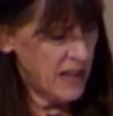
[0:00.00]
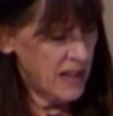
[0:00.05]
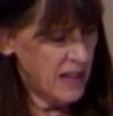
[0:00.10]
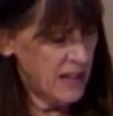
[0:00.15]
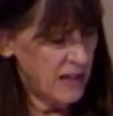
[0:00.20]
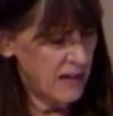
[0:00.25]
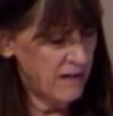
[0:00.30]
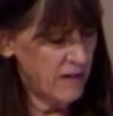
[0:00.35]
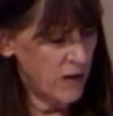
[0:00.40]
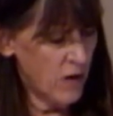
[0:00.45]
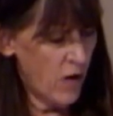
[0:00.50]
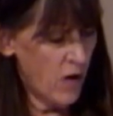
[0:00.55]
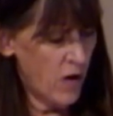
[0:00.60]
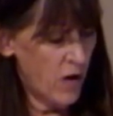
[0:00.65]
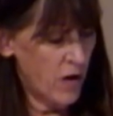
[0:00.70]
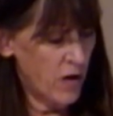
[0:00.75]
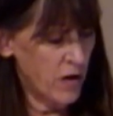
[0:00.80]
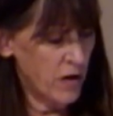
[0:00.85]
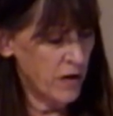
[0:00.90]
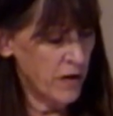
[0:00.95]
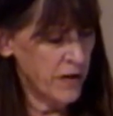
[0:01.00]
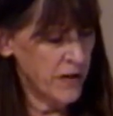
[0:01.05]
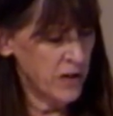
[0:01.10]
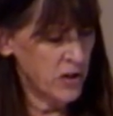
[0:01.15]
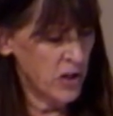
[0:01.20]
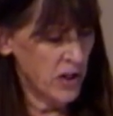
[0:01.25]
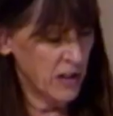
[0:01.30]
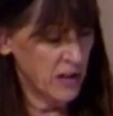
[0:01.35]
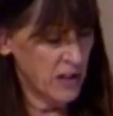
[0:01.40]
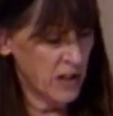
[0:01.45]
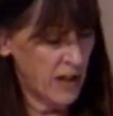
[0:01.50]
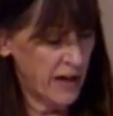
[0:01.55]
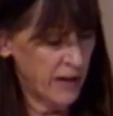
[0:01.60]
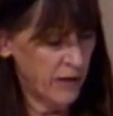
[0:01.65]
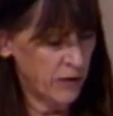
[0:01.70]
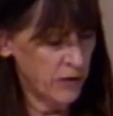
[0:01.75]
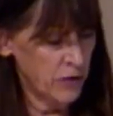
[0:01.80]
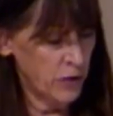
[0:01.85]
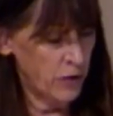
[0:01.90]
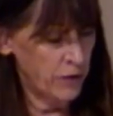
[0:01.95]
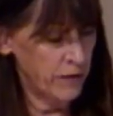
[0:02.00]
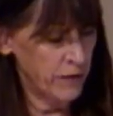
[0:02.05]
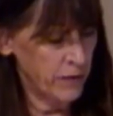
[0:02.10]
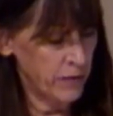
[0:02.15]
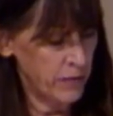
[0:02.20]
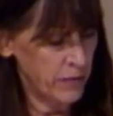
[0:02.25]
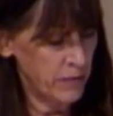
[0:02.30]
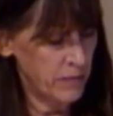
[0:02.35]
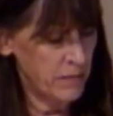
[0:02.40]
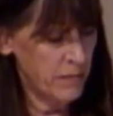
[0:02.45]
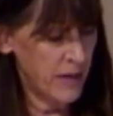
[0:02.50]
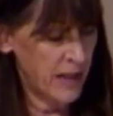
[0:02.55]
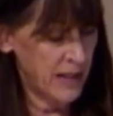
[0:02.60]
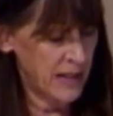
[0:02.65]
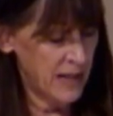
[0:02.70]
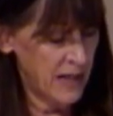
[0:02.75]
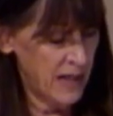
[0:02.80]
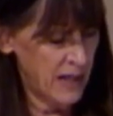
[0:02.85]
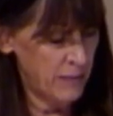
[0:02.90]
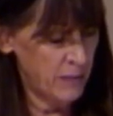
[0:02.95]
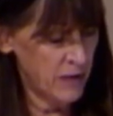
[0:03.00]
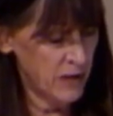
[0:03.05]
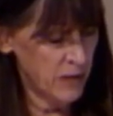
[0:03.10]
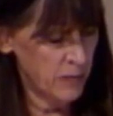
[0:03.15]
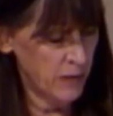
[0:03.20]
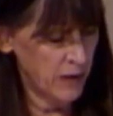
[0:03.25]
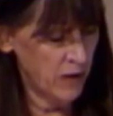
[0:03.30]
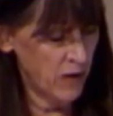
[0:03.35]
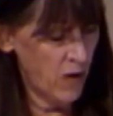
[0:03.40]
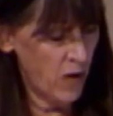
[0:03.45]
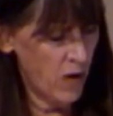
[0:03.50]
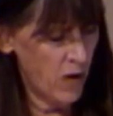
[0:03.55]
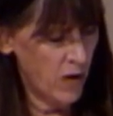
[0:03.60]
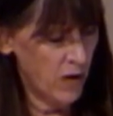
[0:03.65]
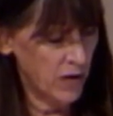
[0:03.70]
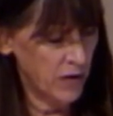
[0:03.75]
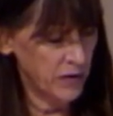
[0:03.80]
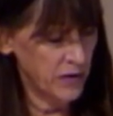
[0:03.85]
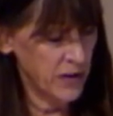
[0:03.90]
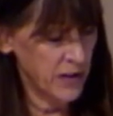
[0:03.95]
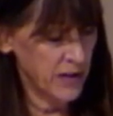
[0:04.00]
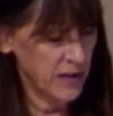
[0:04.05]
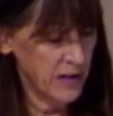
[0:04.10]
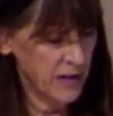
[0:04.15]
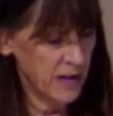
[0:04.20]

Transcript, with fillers: even all the Gentiles over whom my name has been called.